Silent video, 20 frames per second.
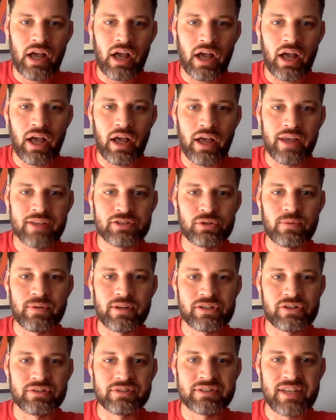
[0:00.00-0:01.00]
uh, his
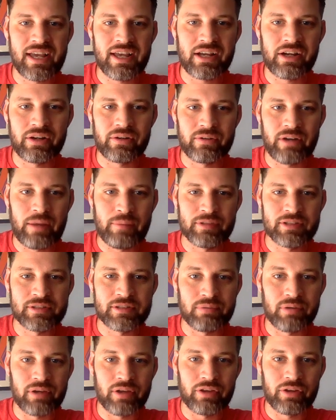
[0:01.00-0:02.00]
original take on Raymond's
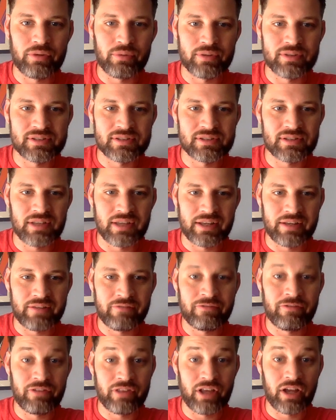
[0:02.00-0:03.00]
brother was like
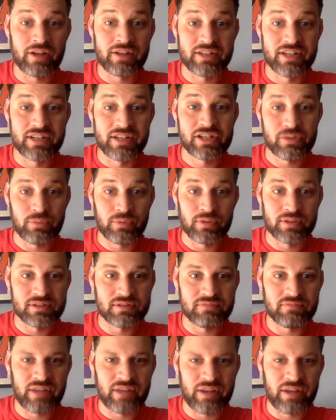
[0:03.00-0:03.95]
for the audition was